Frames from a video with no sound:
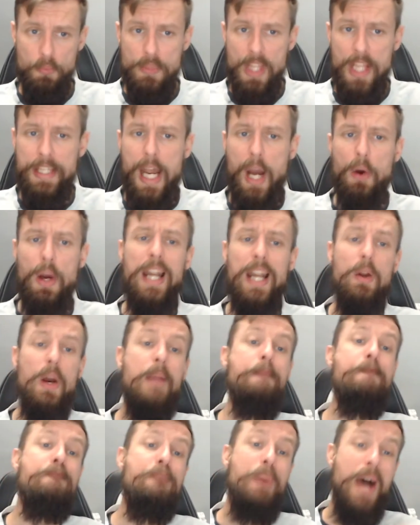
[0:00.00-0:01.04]
Now,
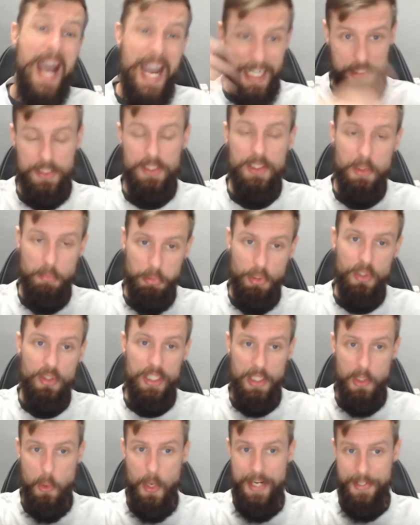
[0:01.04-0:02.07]
anyway, back to the blog
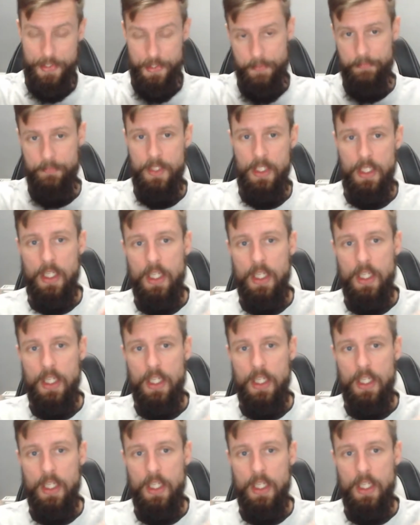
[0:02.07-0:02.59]
in question.